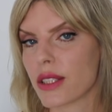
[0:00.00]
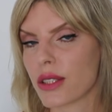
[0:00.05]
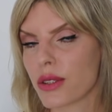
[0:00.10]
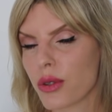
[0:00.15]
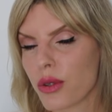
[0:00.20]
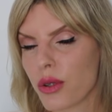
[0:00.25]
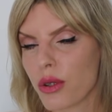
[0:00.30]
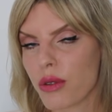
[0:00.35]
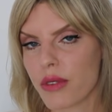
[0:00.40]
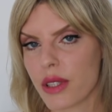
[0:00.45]

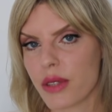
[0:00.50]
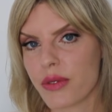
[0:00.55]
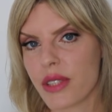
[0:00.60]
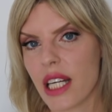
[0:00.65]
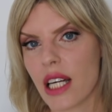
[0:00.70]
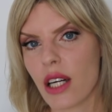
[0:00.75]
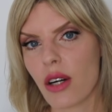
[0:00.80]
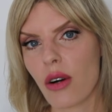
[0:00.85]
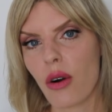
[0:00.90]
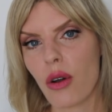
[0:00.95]
School where we
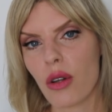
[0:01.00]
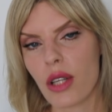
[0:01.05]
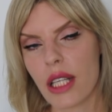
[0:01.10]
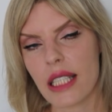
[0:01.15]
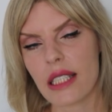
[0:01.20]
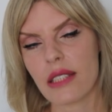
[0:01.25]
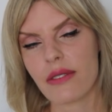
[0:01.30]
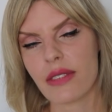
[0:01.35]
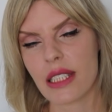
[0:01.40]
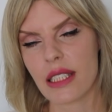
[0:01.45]
are all
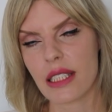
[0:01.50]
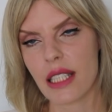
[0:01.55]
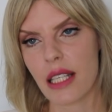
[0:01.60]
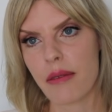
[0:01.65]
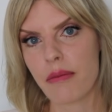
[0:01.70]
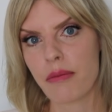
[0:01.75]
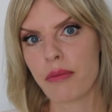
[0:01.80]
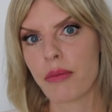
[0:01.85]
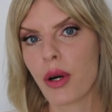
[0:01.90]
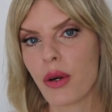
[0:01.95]
in the
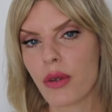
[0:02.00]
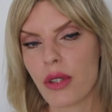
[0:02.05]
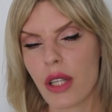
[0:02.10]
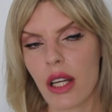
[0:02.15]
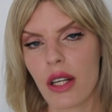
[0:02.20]
same boat,